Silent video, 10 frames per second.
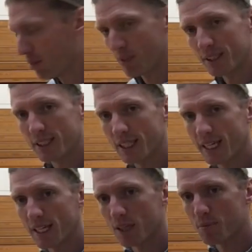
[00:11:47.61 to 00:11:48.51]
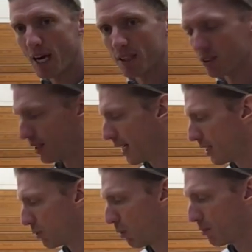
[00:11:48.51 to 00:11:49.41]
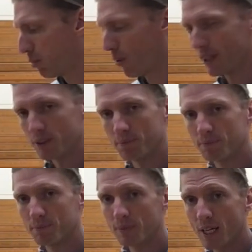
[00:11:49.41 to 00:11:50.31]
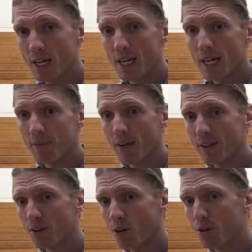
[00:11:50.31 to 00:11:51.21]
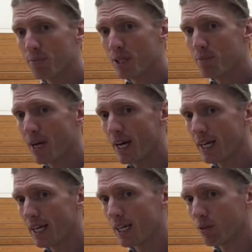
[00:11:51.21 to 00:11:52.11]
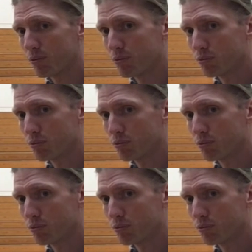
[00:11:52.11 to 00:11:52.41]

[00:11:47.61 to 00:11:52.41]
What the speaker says: but it did land on the box, so that is 1 point. If I throw the beanbag and it